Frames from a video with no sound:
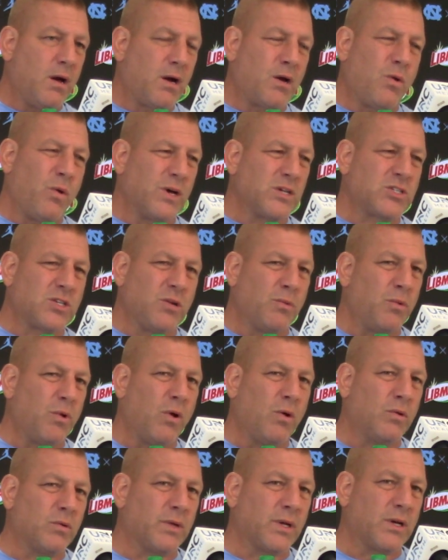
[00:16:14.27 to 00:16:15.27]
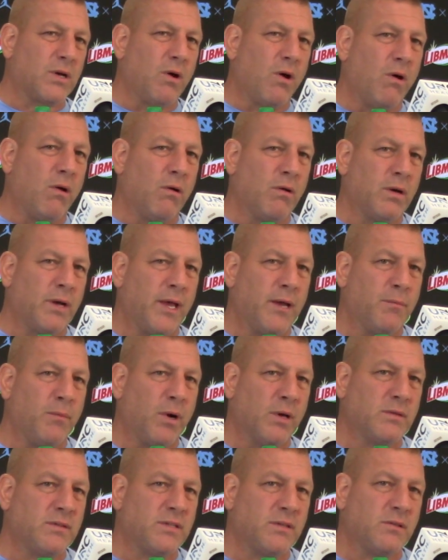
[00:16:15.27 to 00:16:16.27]
questionable holding call on Ed
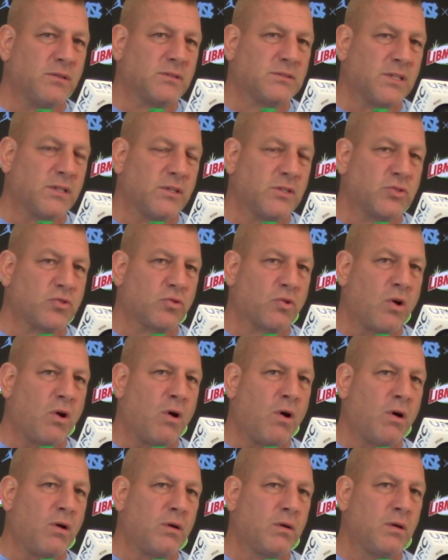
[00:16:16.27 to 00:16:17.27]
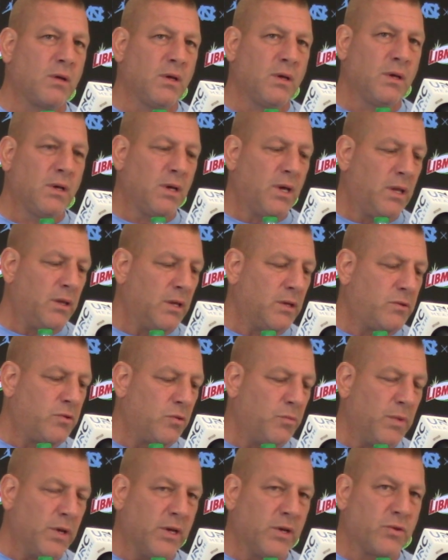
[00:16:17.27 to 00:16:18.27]
Montillo's on the draw in the
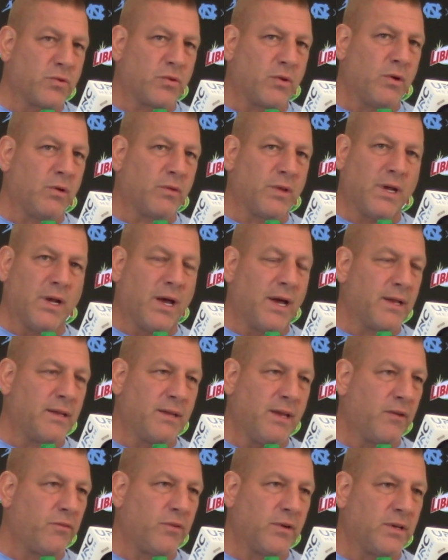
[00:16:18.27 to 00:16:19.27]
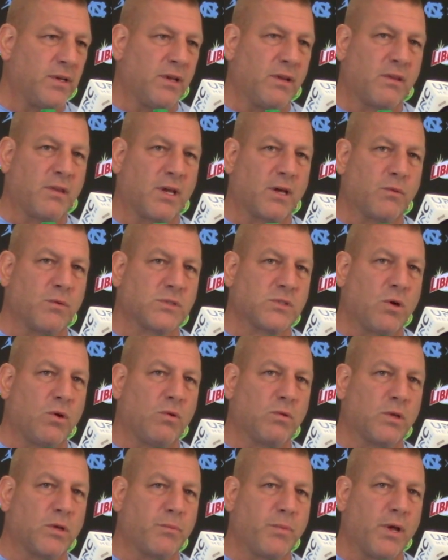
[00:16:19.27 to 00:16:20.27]
two-minute drill that I definitely didn't think was a
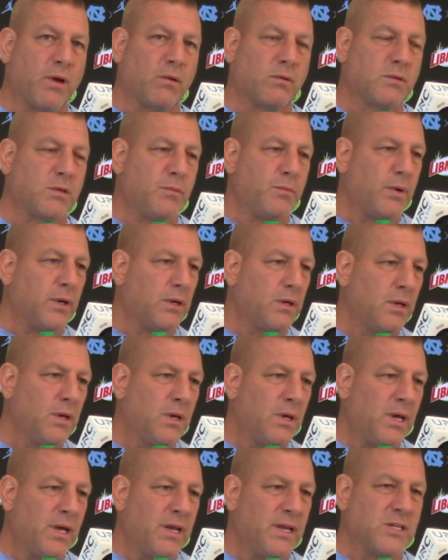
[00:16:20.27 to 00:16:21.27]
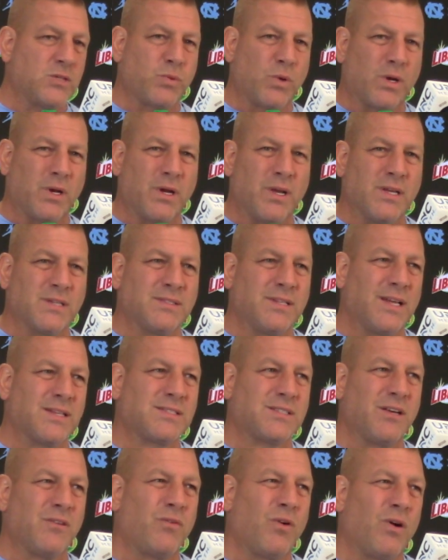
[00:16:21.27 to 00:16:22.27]
holding penalty, but it is what it is, and that
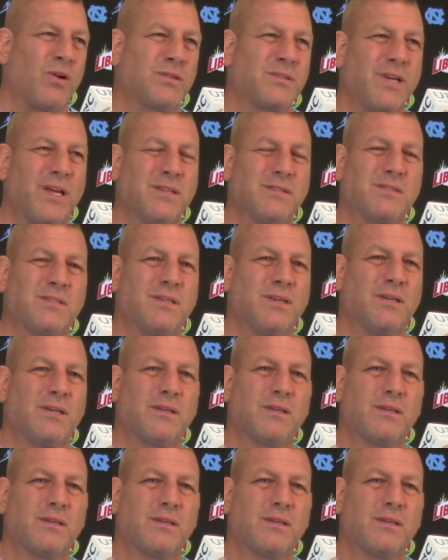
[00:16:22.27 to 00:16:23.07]
stuff all tends to